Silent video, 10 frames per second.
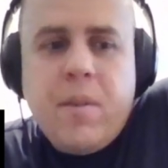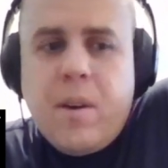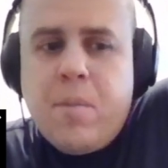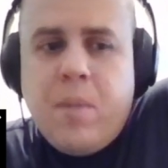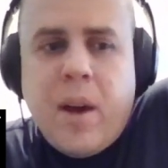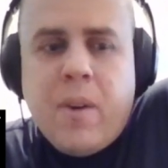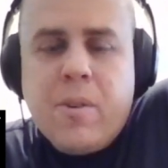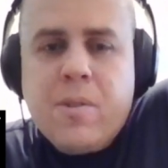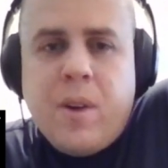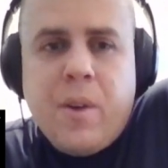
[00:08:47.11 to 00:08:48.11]
Doesn't matter.
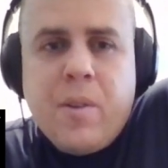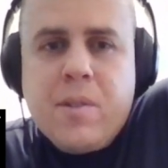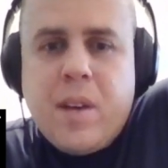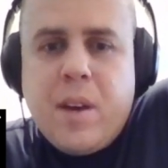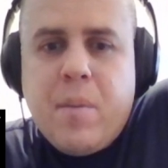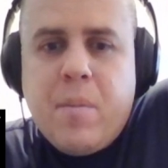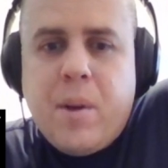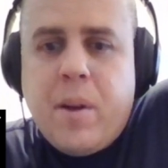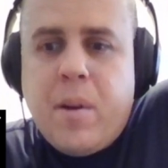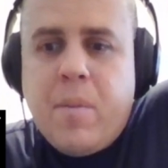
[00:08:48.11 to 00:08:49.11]
It's all the same. But